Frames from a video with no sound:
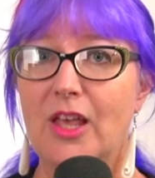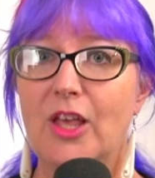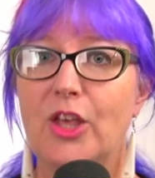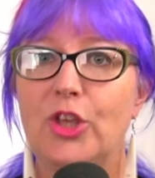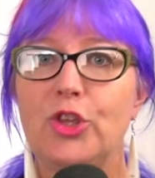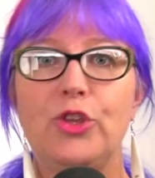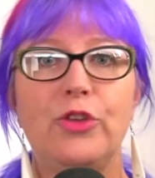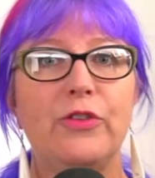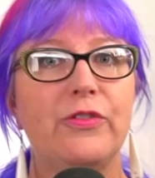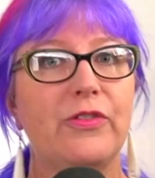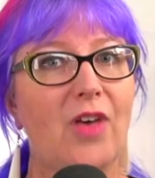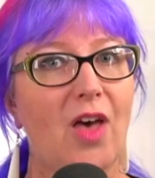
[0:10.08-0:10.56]

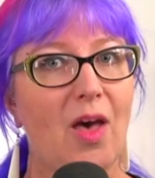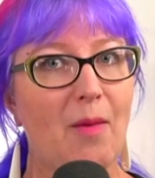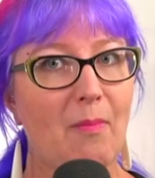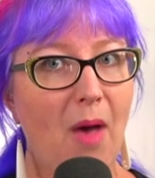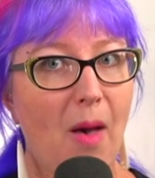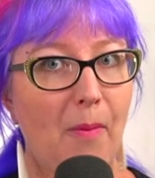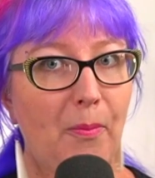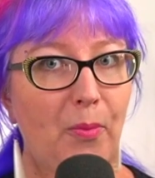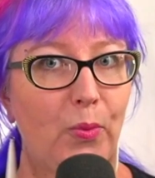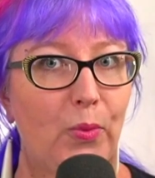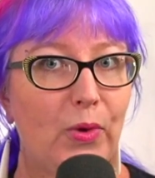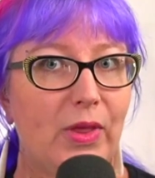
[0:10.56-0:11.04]
You've come
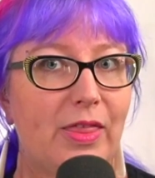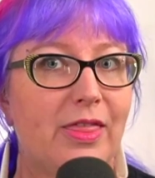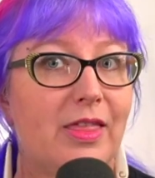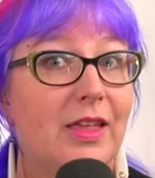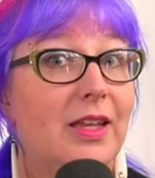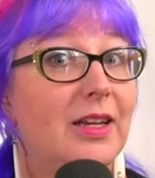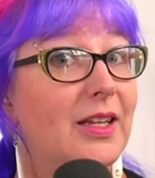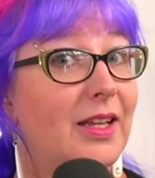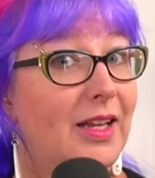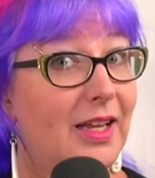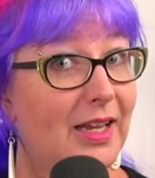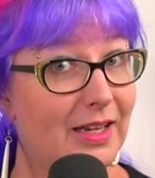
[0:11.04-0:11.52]
up with
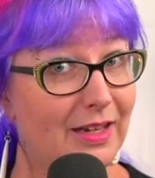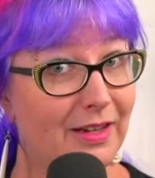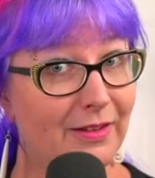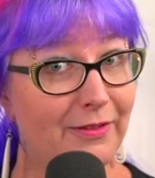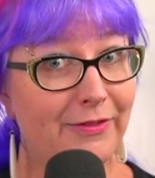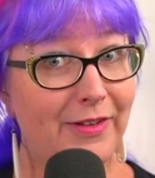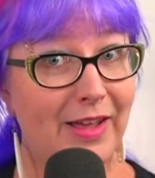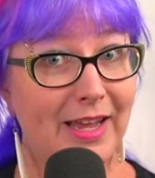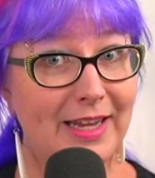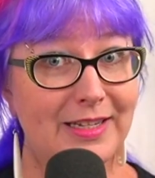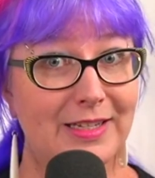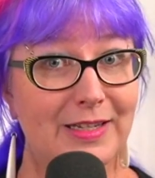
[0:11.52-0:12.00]
an
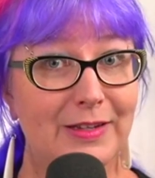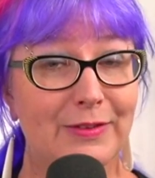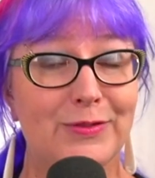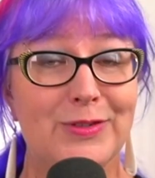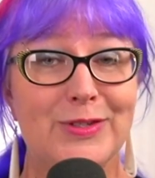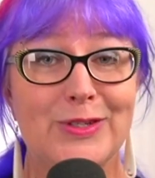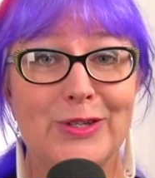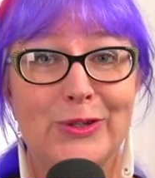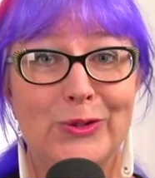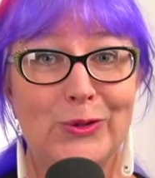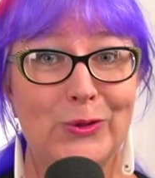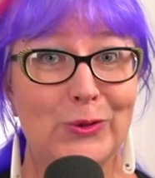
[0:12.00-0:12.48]
innovative
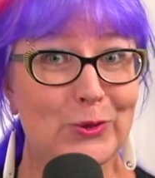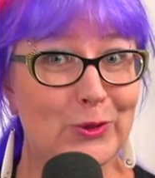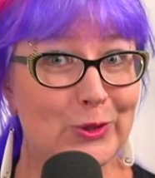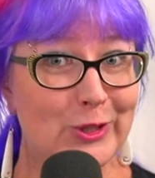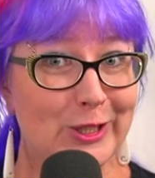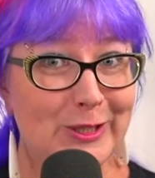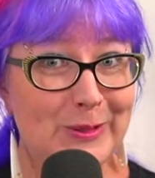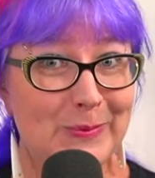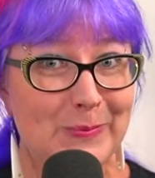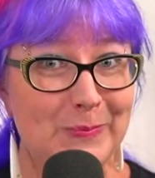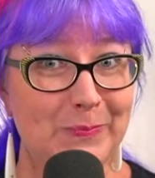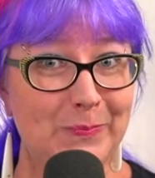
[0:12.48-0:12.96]

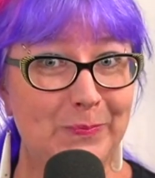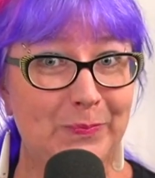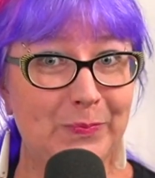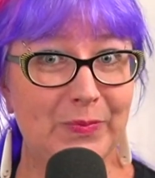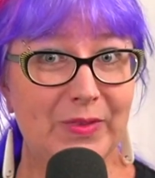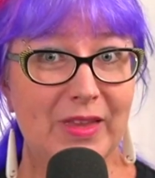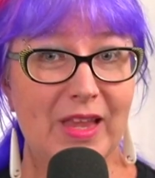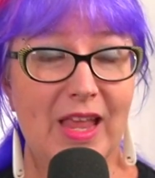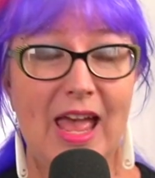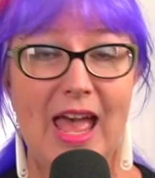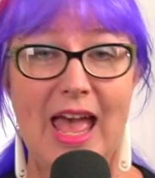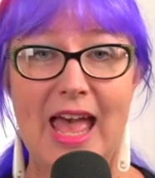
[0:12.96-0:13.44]
solution,
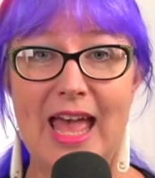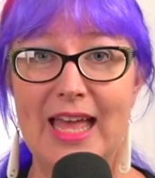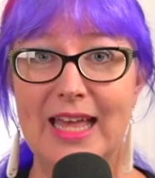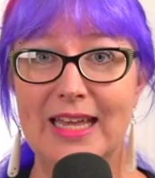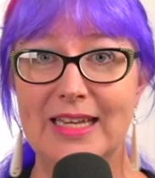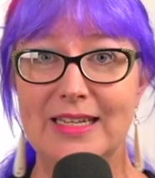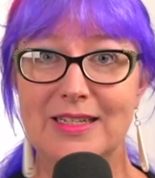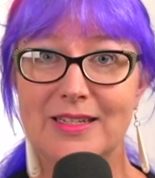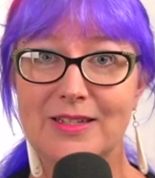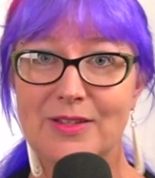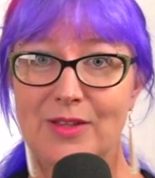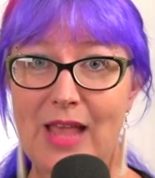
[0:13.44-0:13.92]

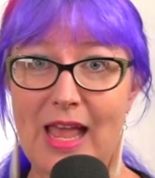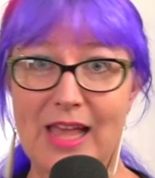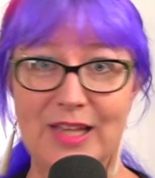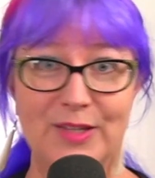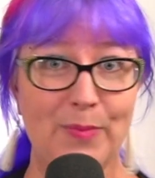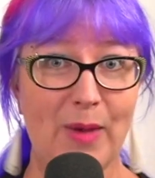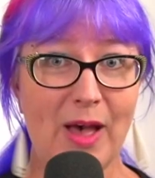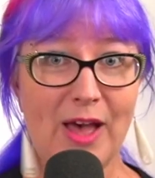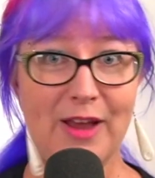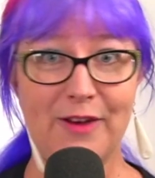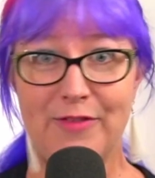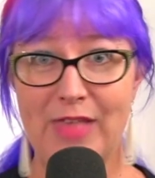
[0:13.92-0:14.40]
and as
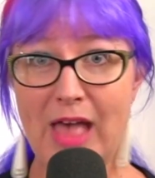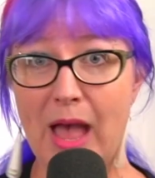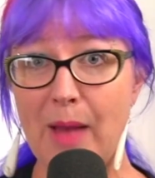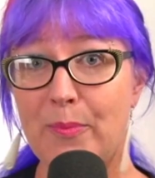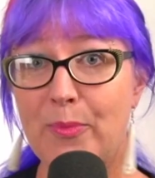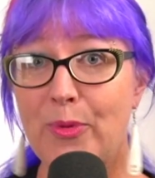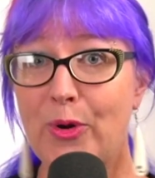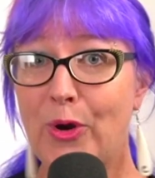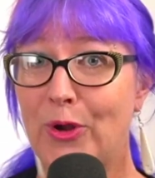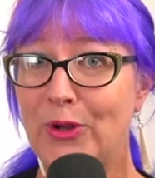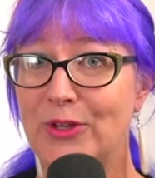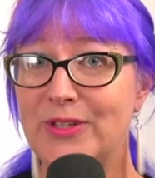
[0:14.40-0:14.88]
part of that
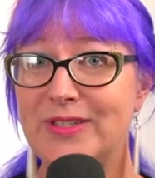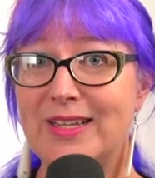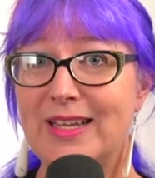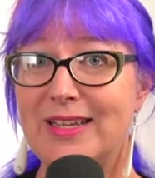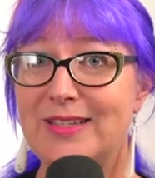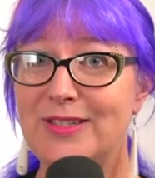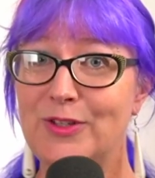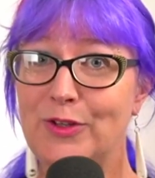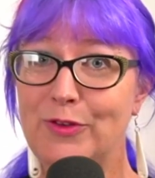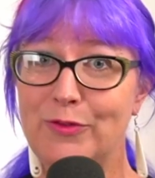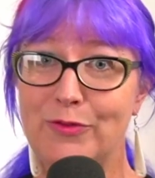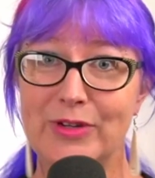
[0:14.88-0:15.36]

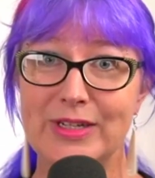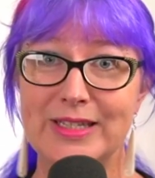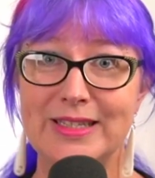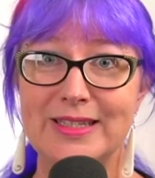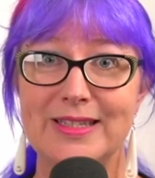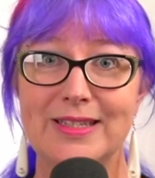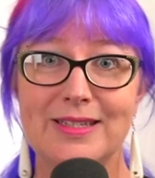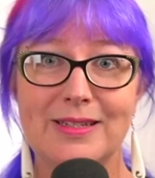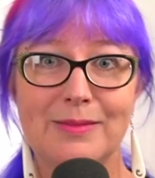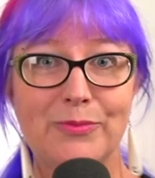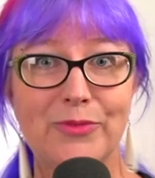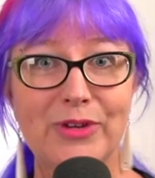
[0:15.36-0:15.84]
process, you've written
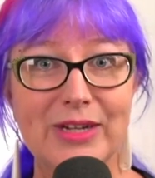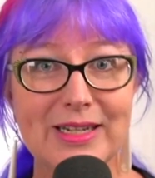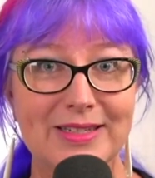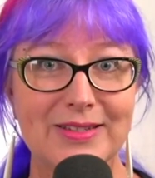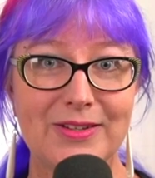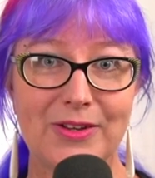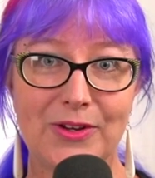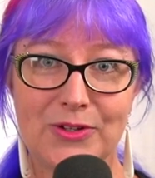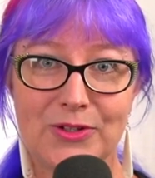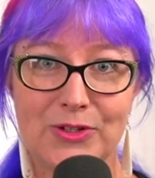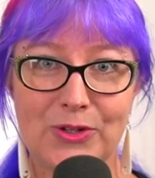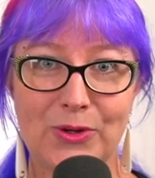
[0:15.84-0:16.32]
some
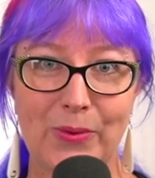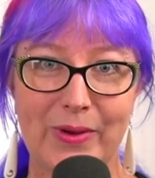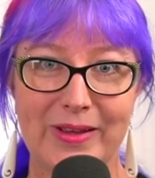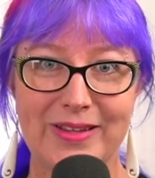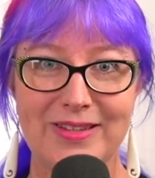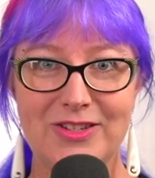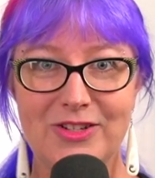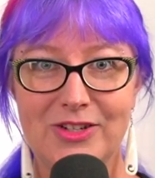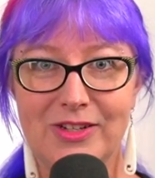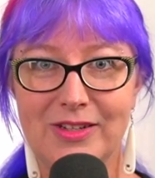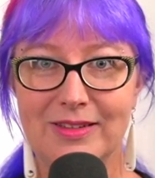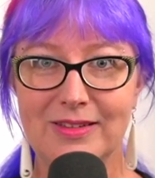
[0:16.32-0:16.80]
research
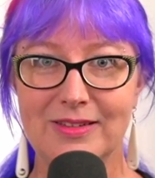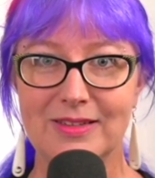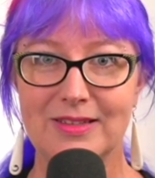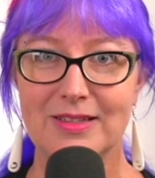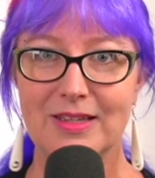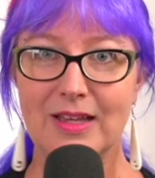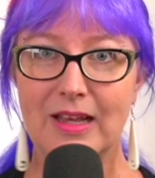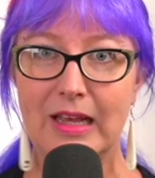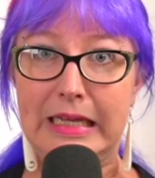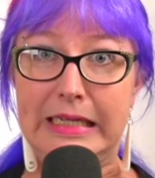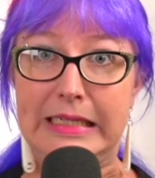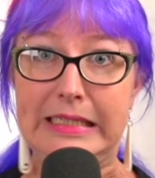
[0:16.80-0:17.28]
questions.
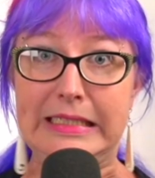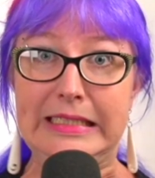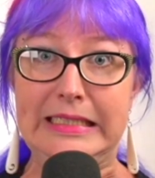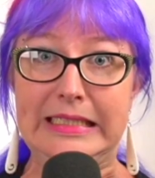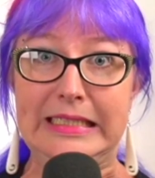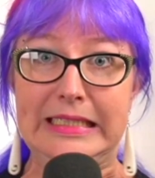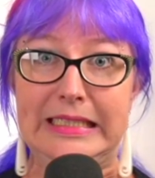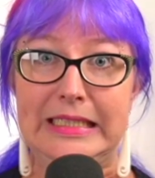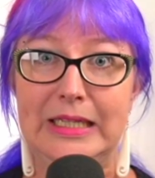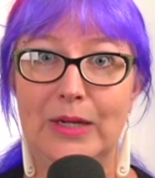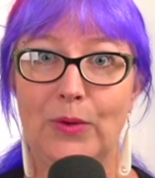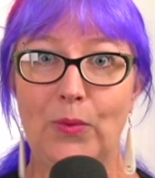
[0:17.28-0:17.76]

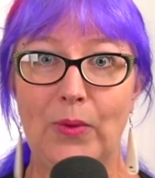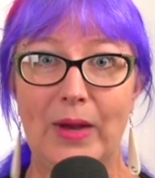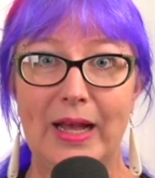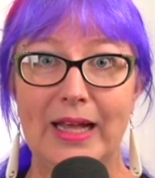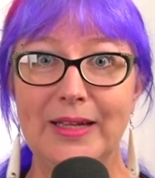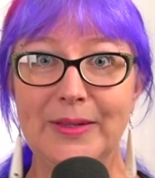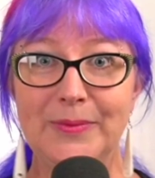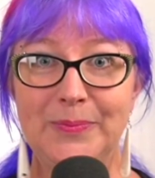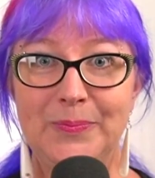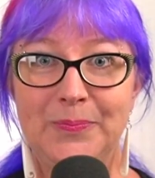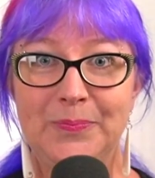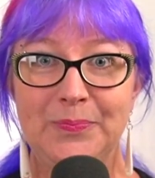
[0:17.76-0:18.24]

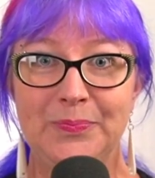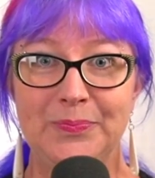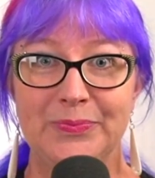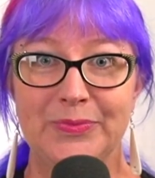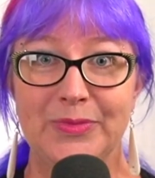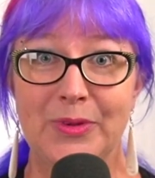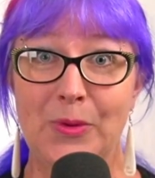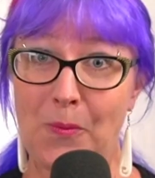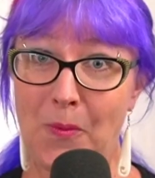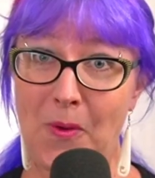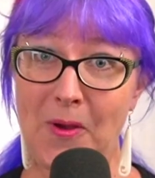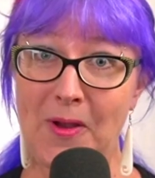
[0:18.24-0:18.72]
Well,
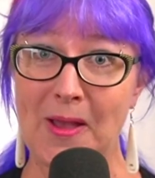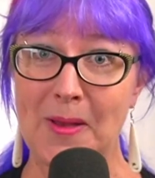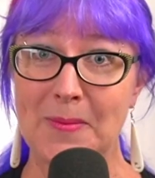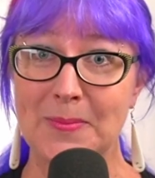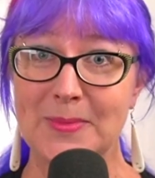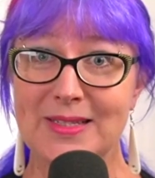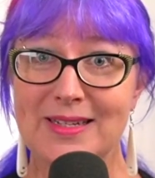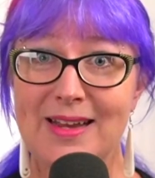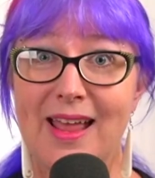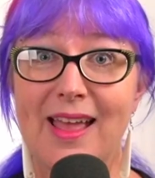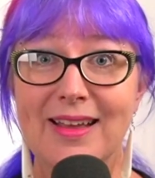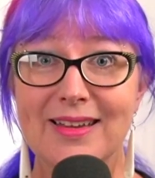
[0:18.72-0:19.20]
what
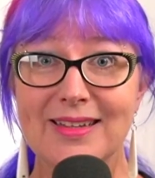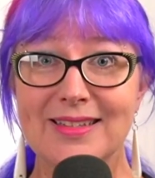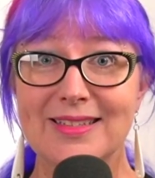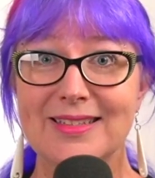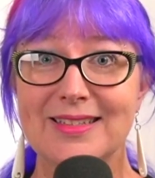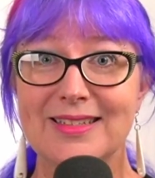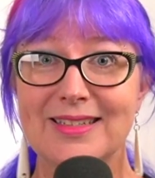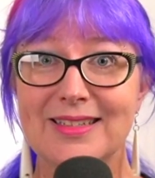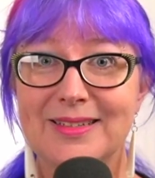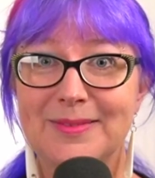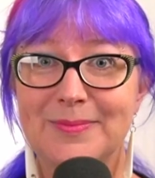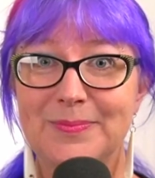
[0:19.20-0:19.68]
comes
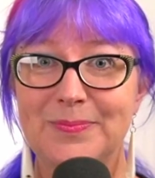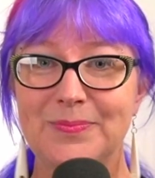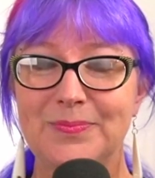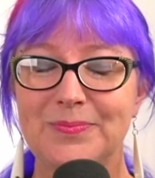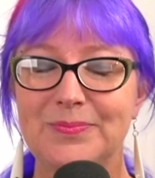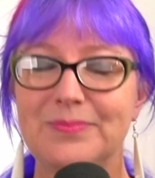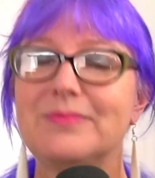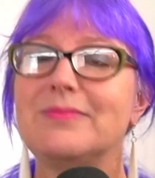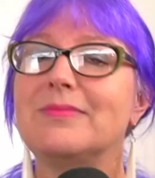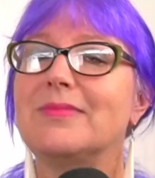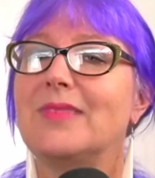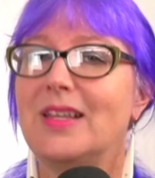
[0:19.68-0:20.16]
next?
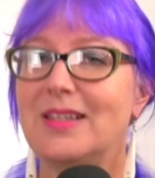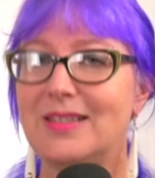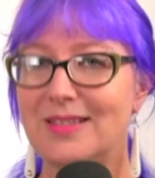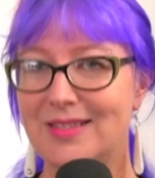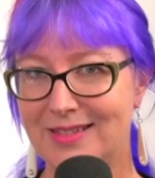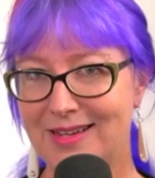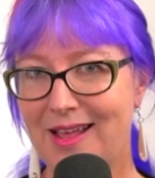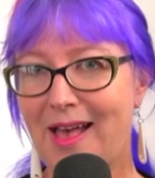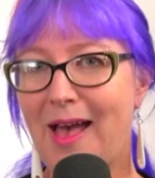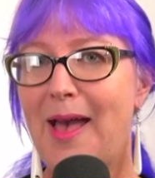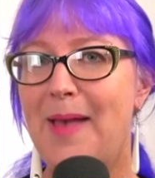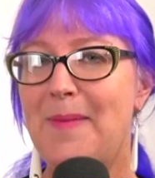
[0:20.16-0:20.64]
It's
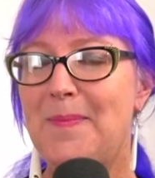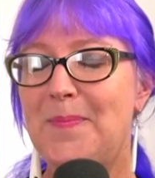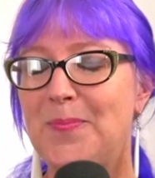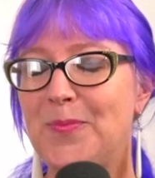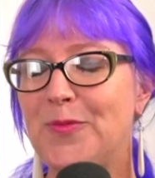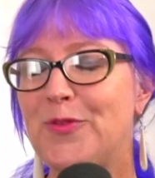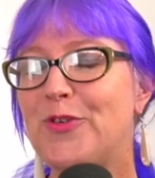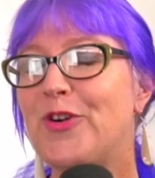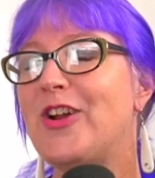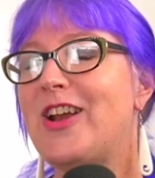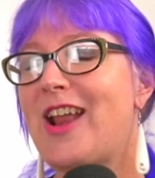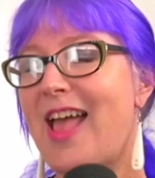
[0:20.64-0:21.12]
time
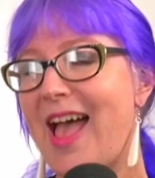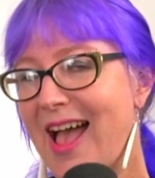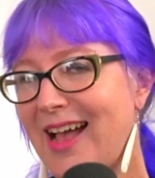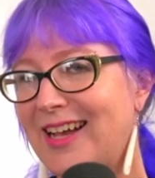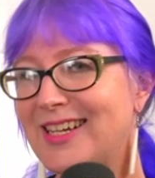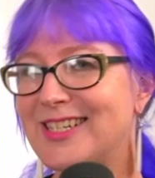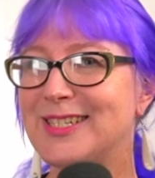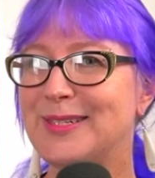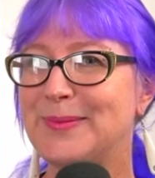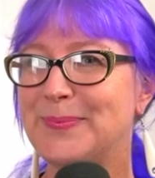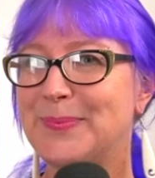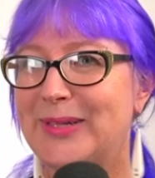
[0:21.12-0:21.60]
for an
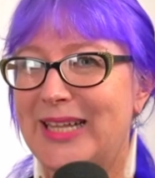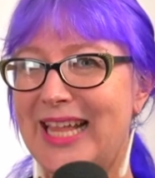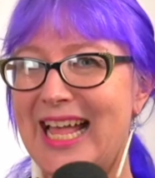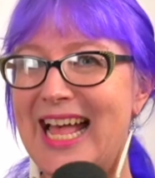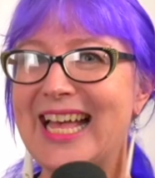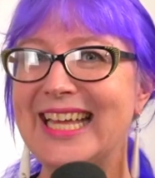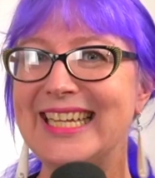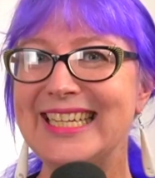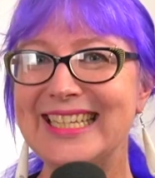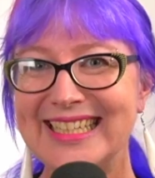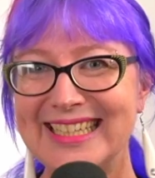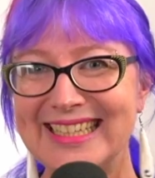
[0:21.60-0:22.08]
action
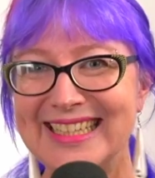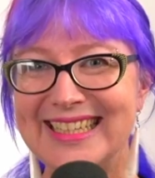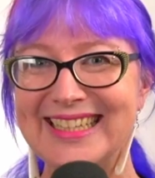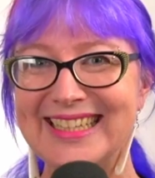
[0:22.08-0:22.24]
plan.